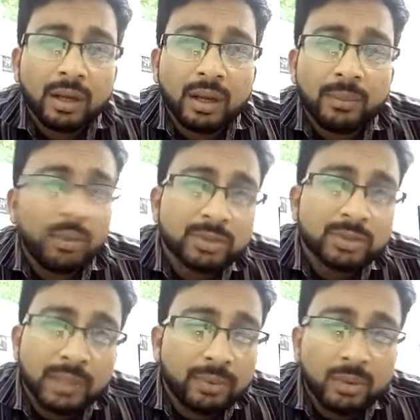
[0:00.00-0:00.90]

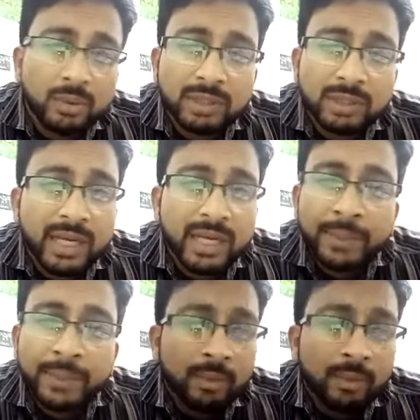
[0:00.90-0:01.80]
postmenopausal
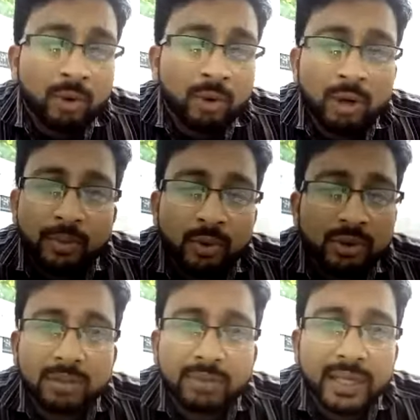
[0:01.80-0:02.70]
bleeding,
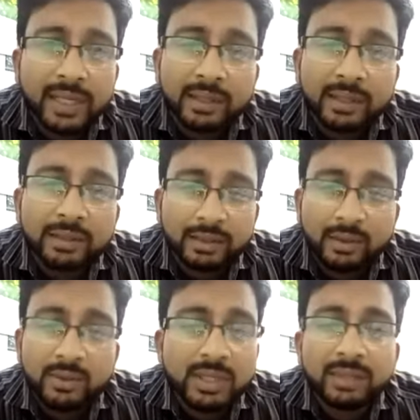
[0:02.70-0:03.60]
perimenopausal bleeding.
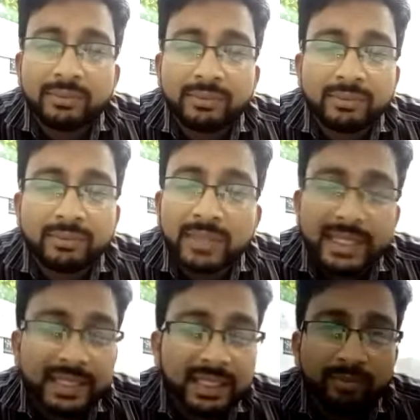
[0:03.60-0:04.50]
Those are the
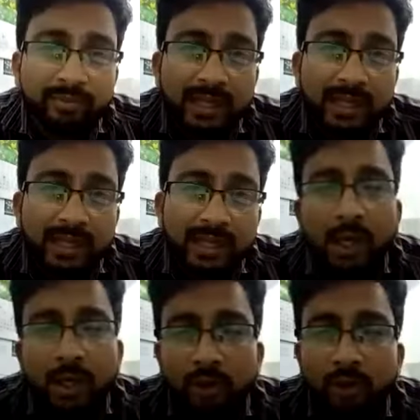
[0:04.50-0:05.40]
main
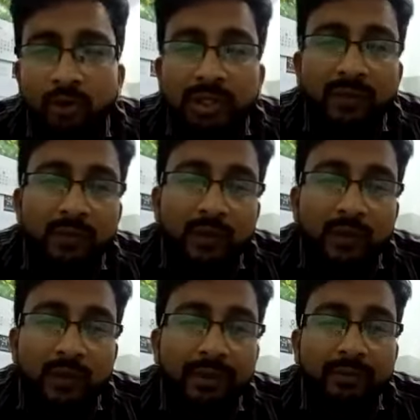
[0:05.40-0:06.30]
complaints. Usually, if
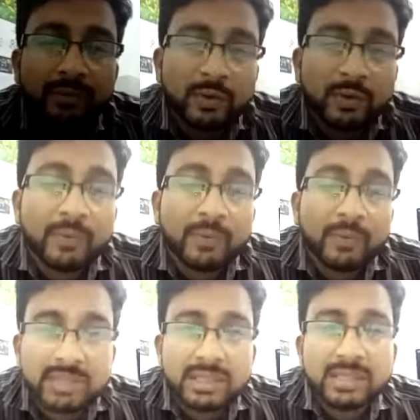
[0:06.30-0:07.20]
your
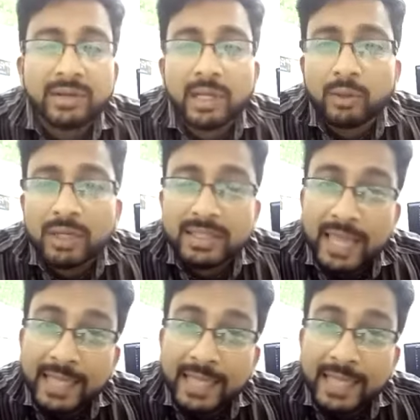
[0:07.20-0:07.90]
patient has regular cycle,